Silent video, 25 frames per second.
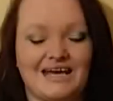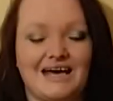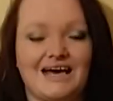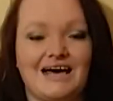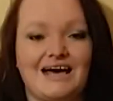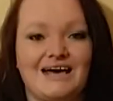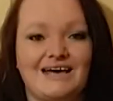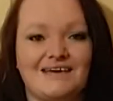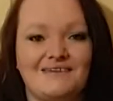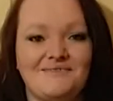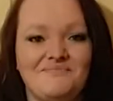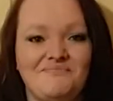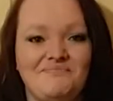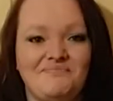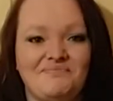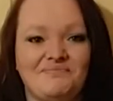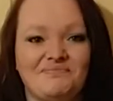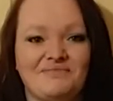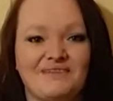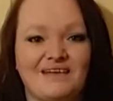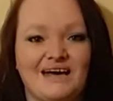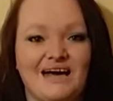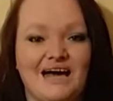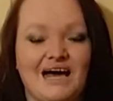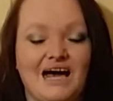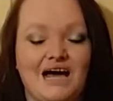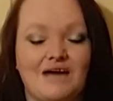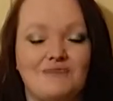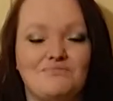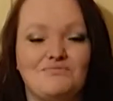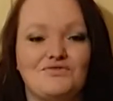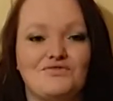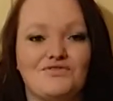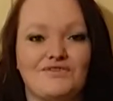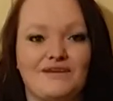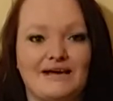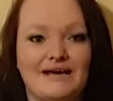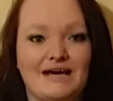Hi, I'm
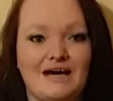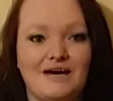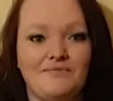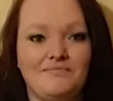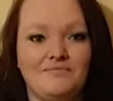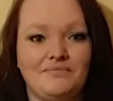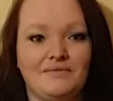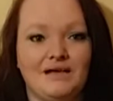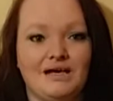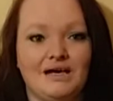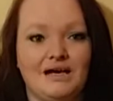Maria